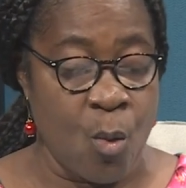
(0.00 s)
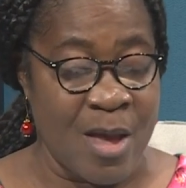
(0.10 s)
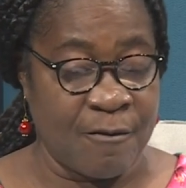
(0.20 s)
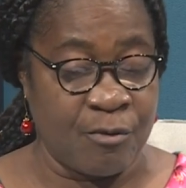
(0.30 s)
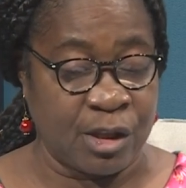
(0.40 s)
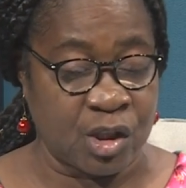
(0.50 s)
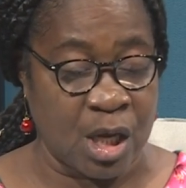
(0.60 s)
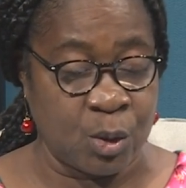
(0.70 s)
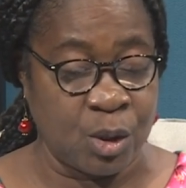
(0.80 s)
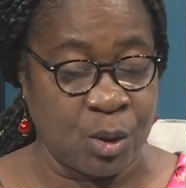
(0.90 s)
we have
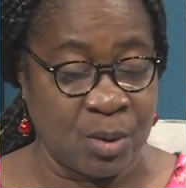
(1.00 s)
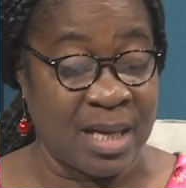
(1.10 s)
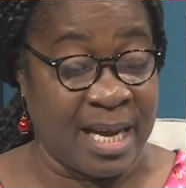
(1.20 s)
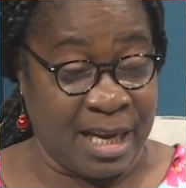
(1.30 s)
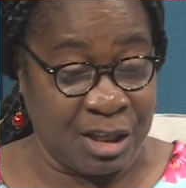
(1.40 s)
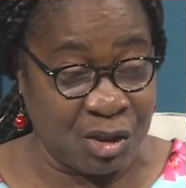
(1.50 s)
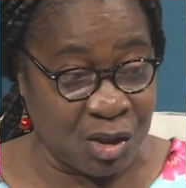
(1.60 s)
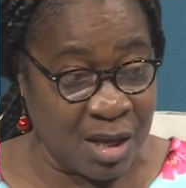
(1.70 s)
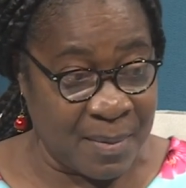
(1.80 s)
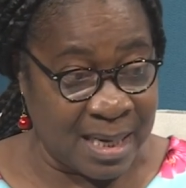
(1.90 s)
reached out to the
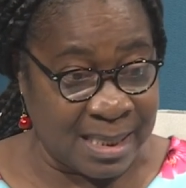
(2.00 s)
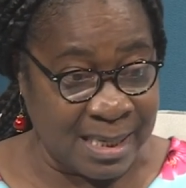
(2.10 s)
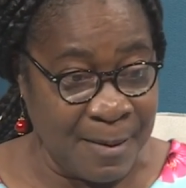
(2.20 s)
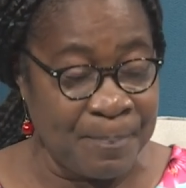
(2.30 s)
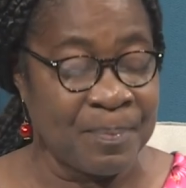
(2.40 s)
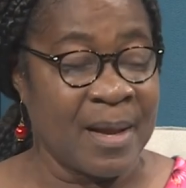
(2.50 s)
aged community